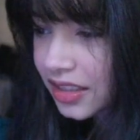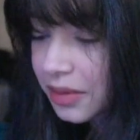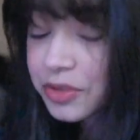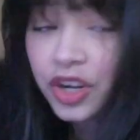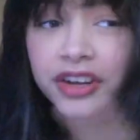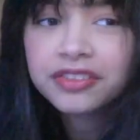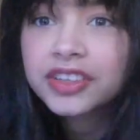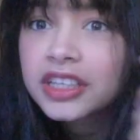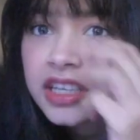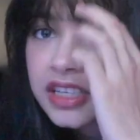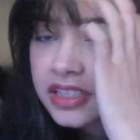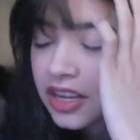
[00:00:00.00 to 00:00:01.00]
I'm sorry for the
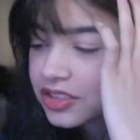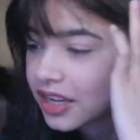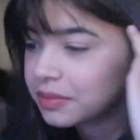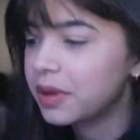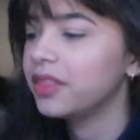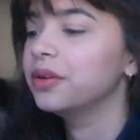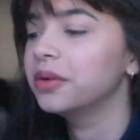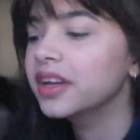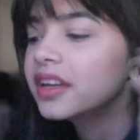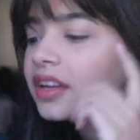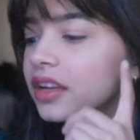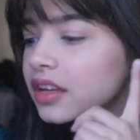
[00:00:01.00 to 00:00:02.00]
kids outside, by the
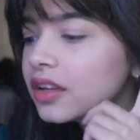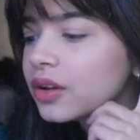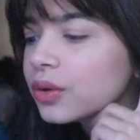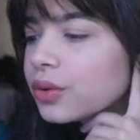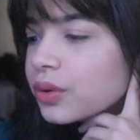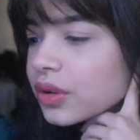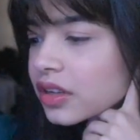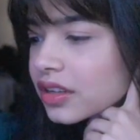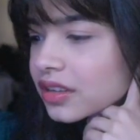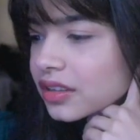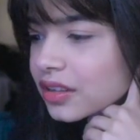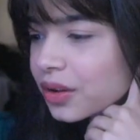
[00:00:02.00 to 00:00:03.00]
way. Ooh,
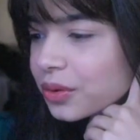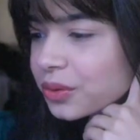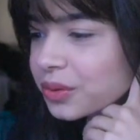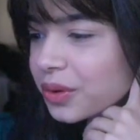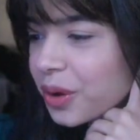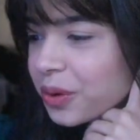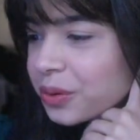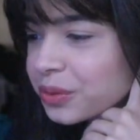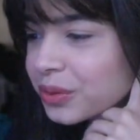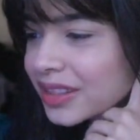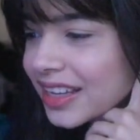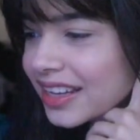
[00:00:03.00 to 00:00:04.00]
oh, oh,
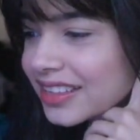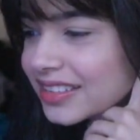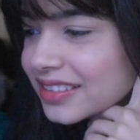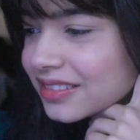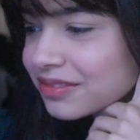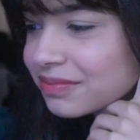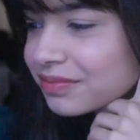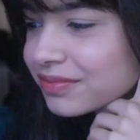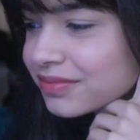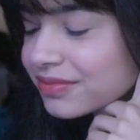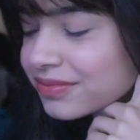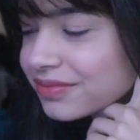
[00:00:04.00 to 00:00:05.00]
get it.
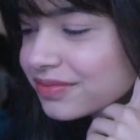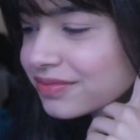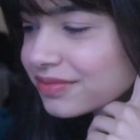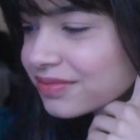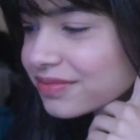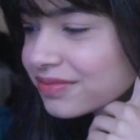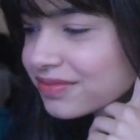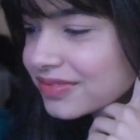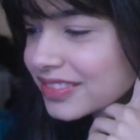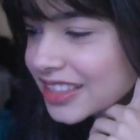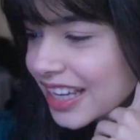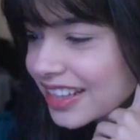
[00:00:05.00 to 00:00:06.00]
Mm, mm,
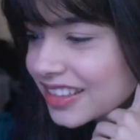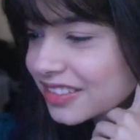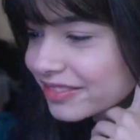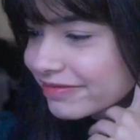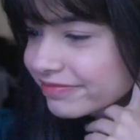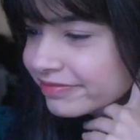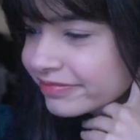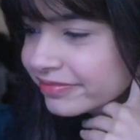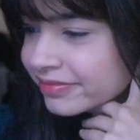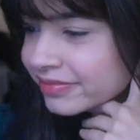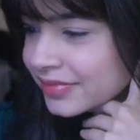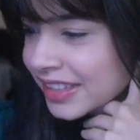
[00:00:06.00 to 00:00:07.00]
get it.
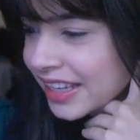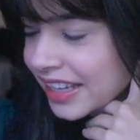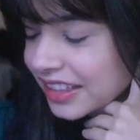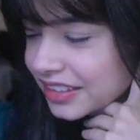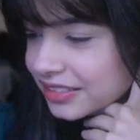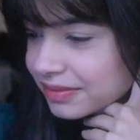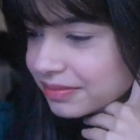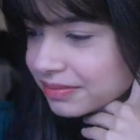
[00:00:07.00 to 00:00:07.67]
King.